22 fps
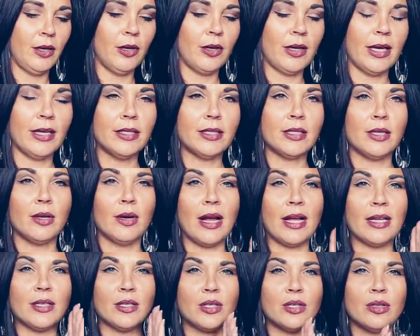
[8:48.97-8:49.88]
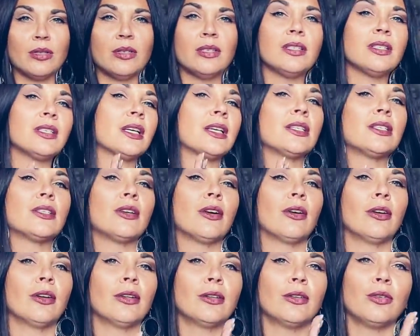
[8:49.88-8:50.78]
Okay, so as soon as I
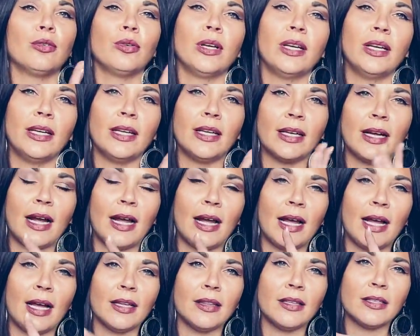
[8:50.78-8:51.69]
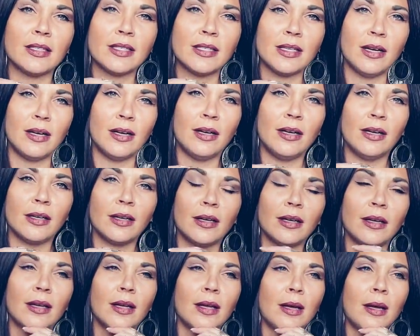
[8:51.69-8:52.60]
started the reading, I had the song
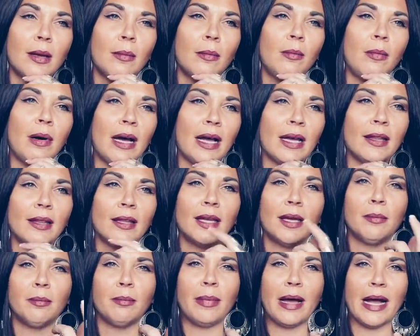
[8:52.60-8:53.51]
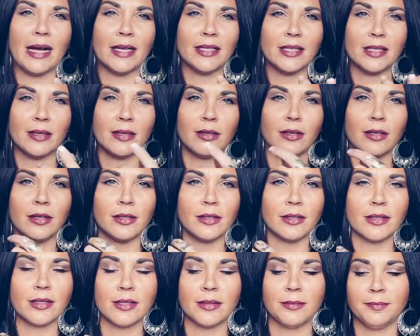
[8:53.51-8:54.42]
by the
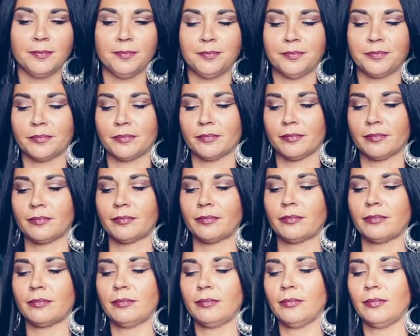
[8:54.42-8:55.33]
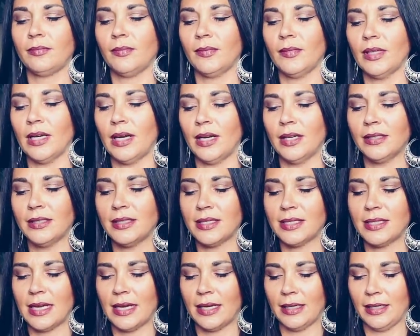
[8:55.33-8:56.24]
Ambassadors,
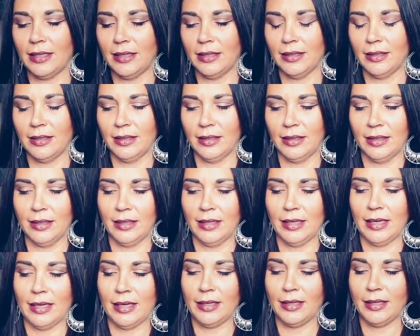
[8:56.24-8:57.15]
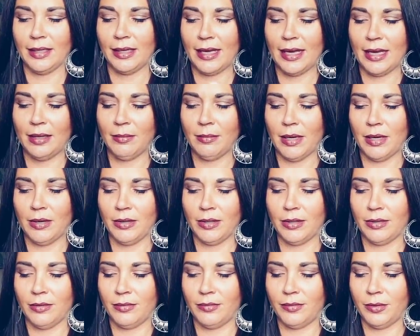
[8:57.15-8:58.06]
Unsteady. And it came out
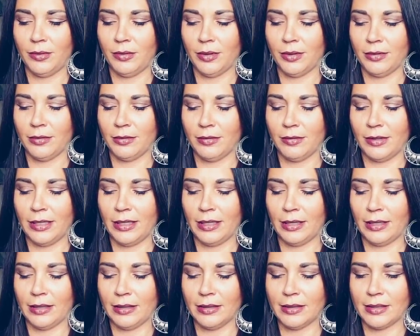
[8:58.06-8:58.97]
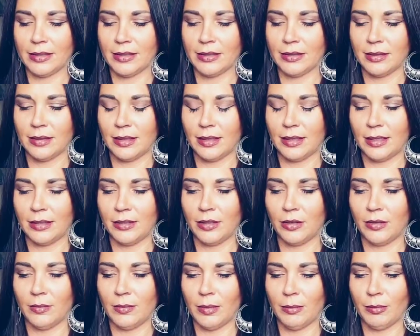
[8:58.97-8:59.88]
in a few other readings. And I
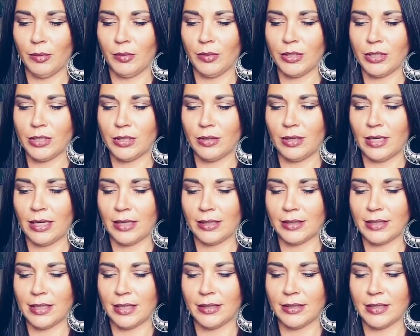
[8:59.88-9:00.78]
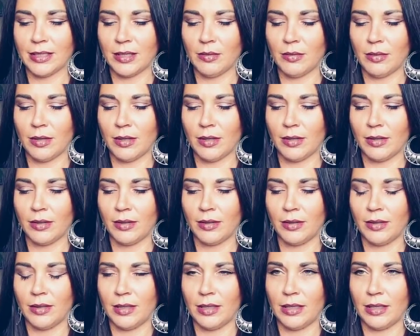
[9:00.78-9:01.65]
don't remember which zodiac signs they were.